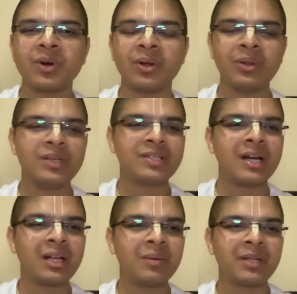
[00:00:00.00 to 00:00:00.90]
Although is
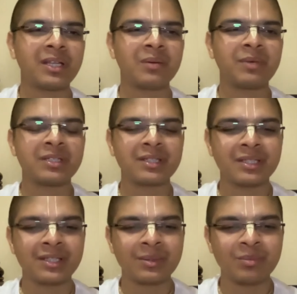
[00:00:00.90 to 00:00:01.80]
elder brother, but
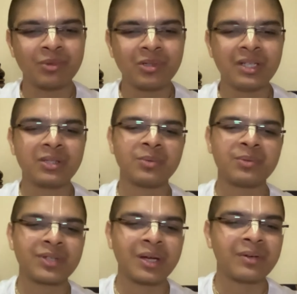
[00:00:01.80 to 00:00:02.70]
his mood is
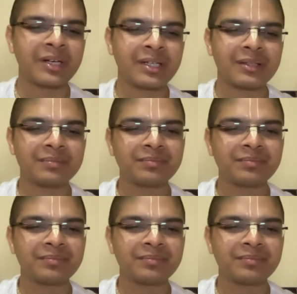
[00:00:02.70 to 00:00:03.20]
of servant.